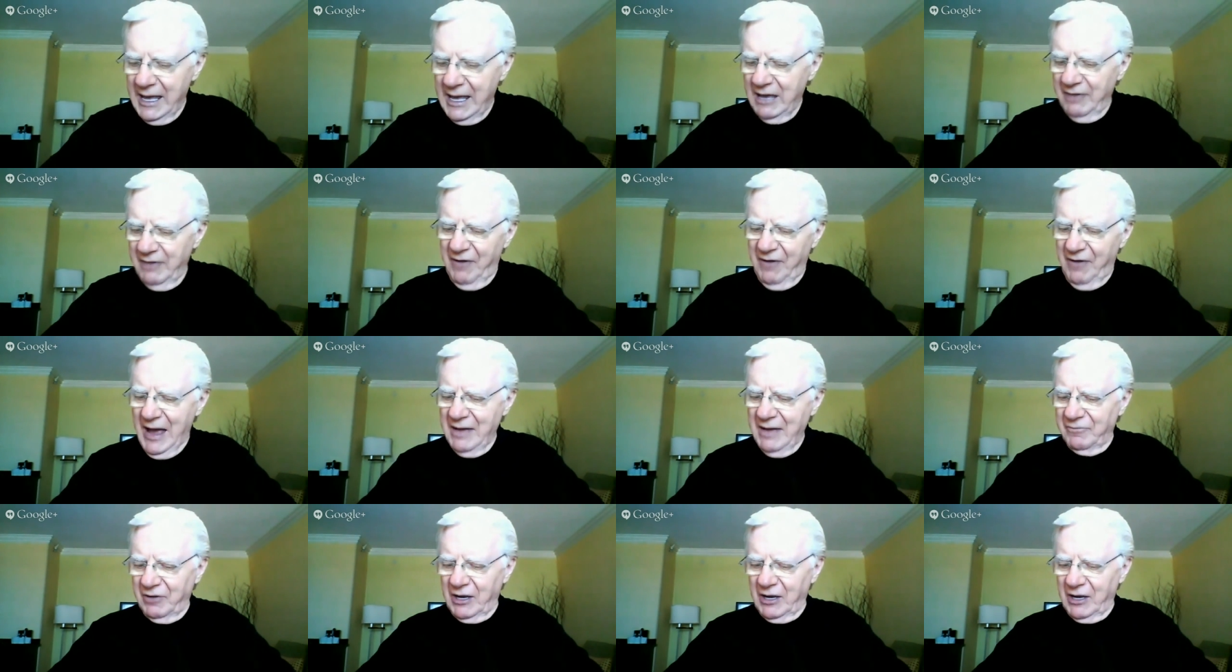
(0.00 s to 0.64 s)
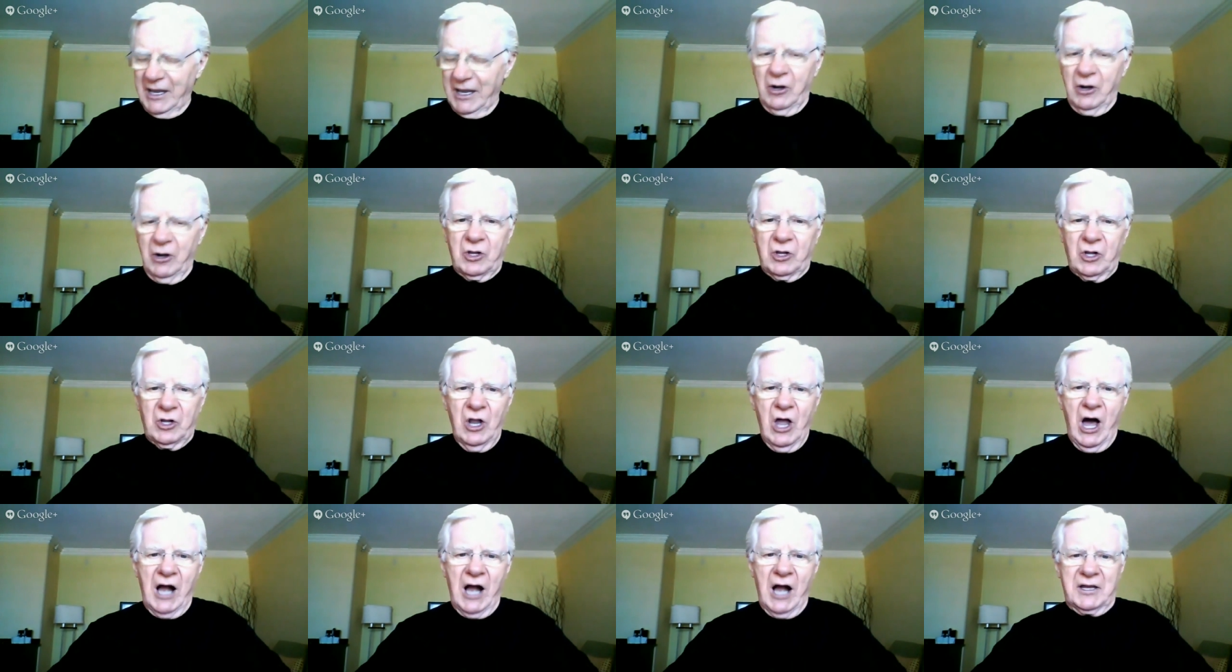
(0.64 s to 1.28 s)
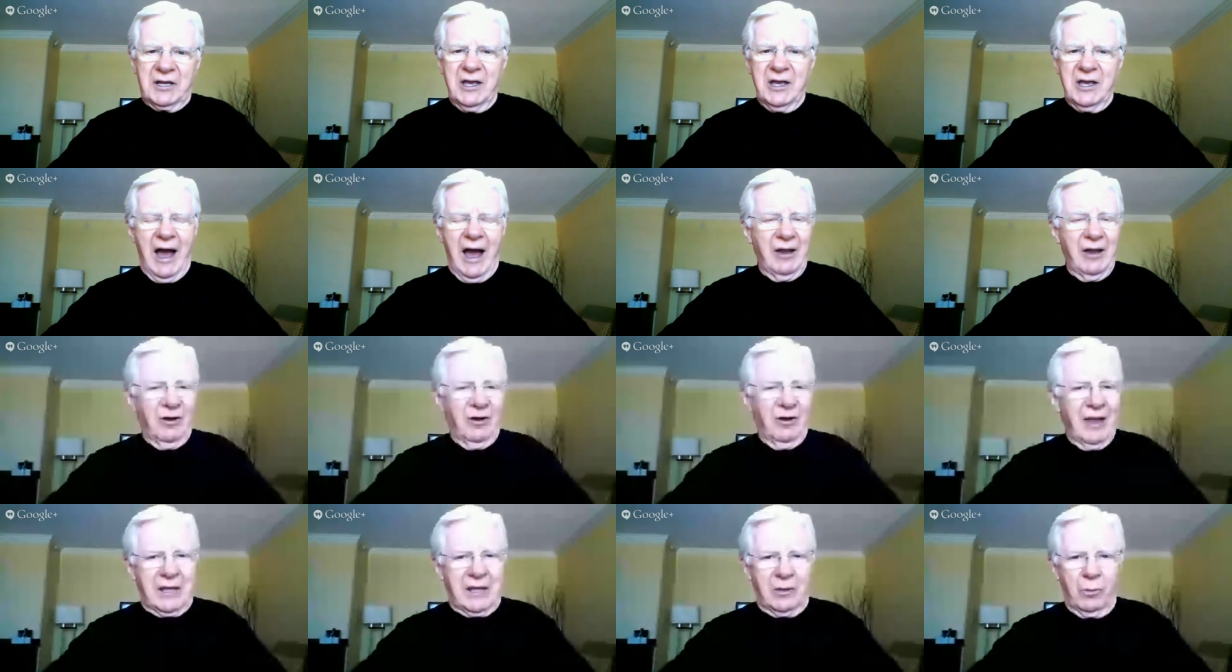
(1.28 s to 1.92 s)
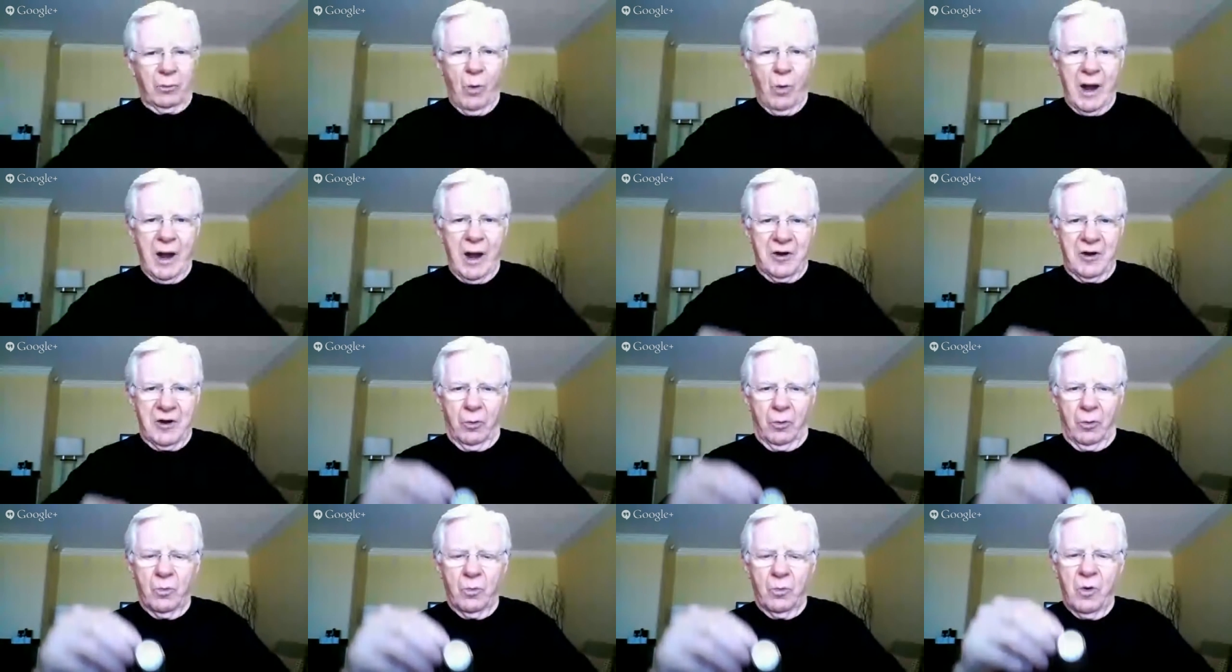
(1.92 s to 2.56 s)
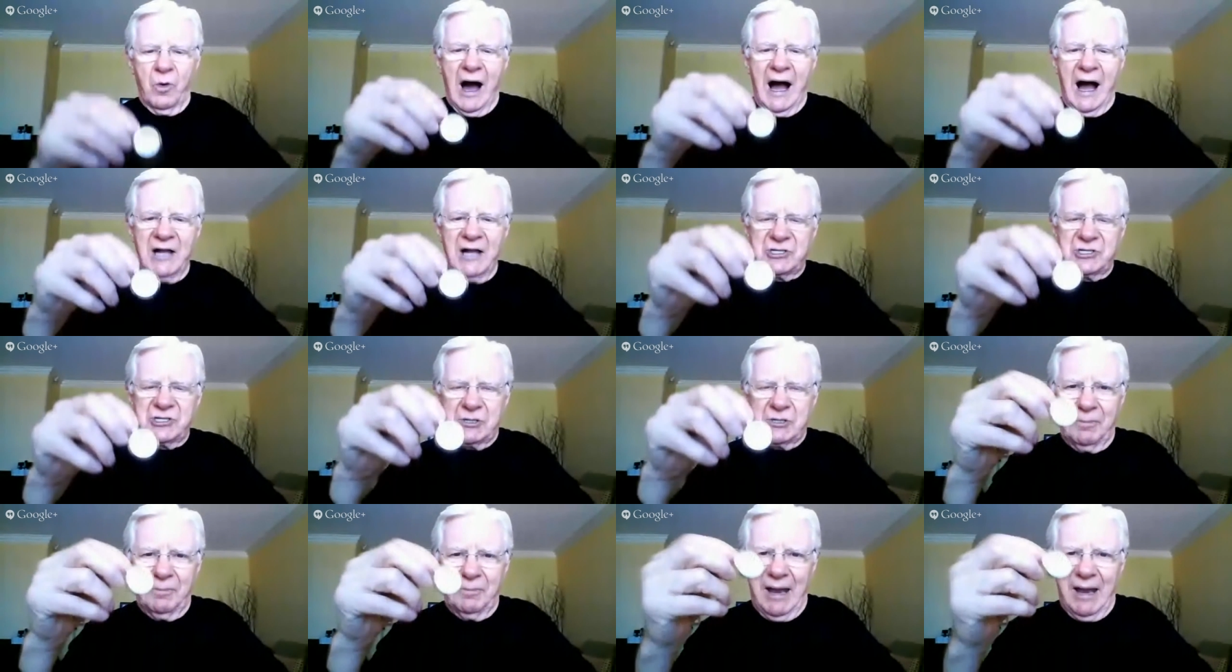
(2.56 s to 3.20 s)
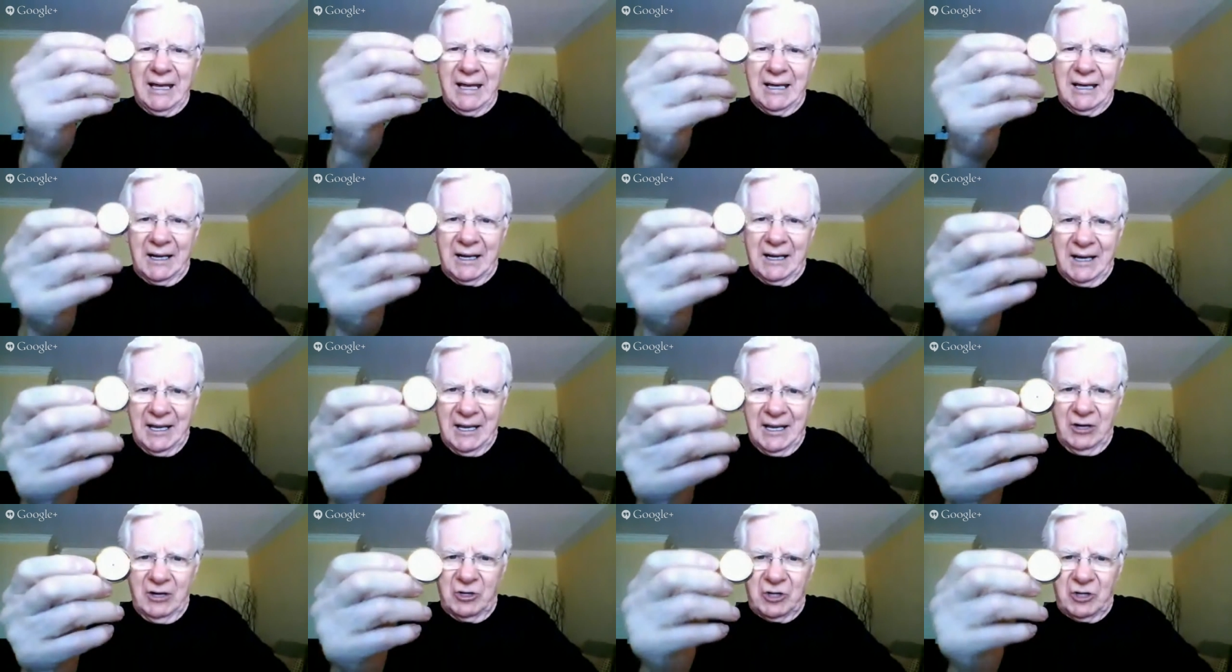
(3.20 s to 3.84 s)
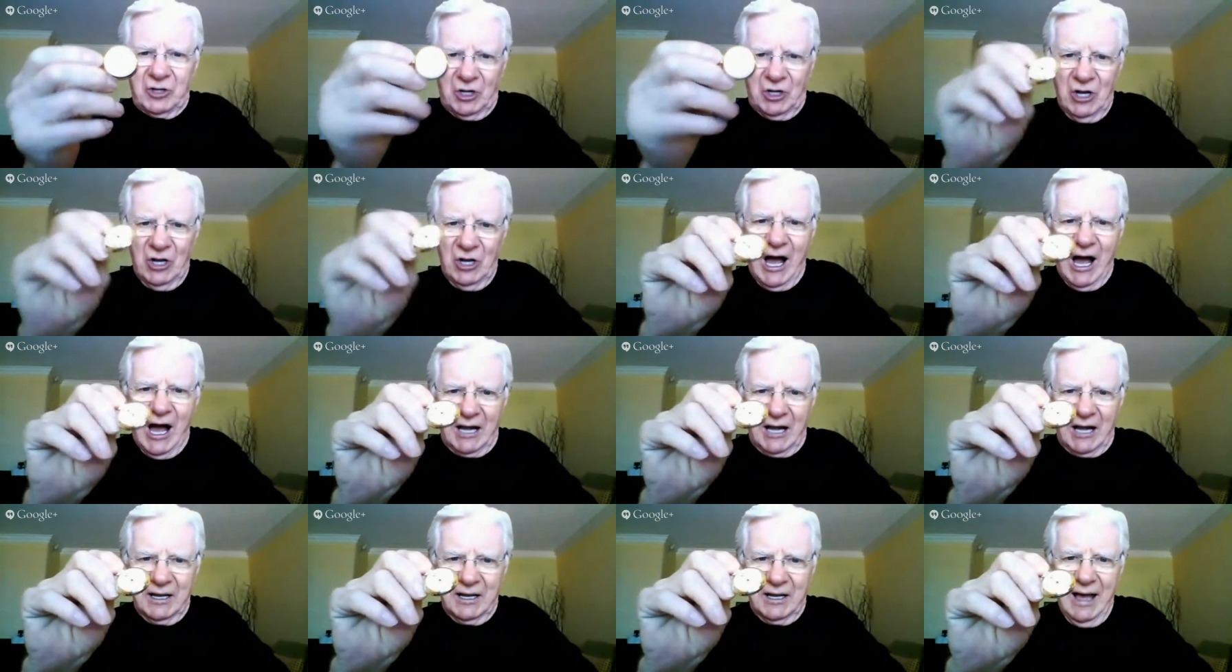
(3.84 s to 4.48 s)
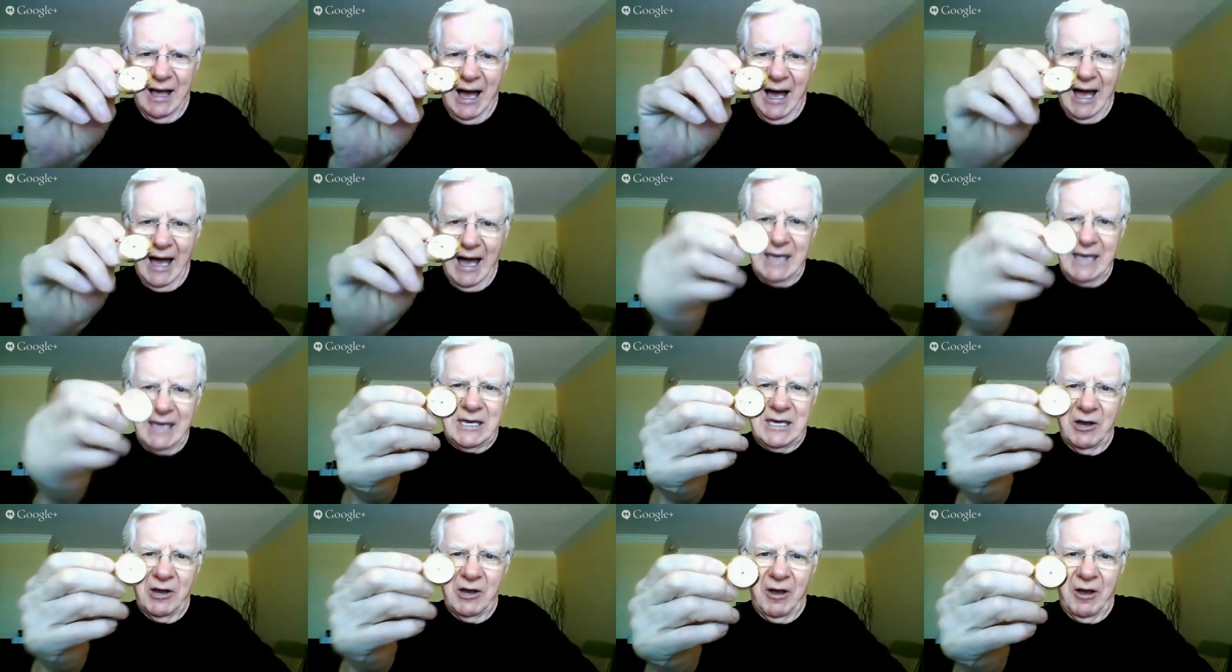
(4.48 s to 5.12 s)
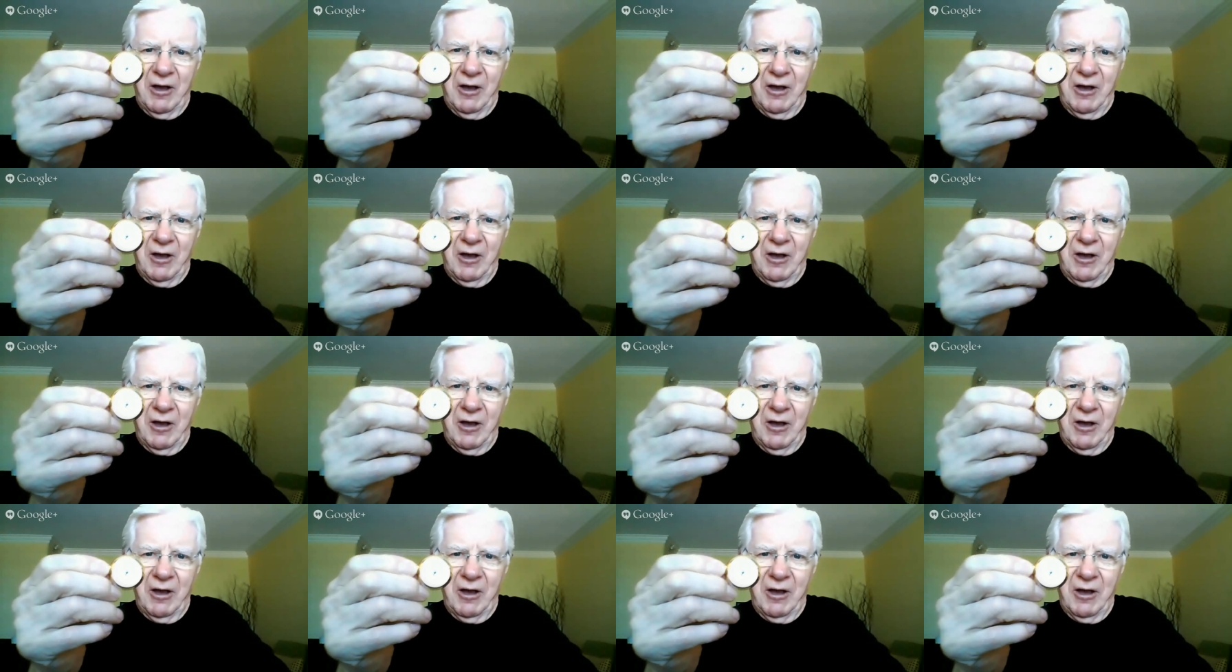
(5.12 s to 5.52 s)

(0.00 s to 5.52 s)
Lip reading: If I have a little clock here, I don't like wearing a watch, but I get a little clock. I carry it in my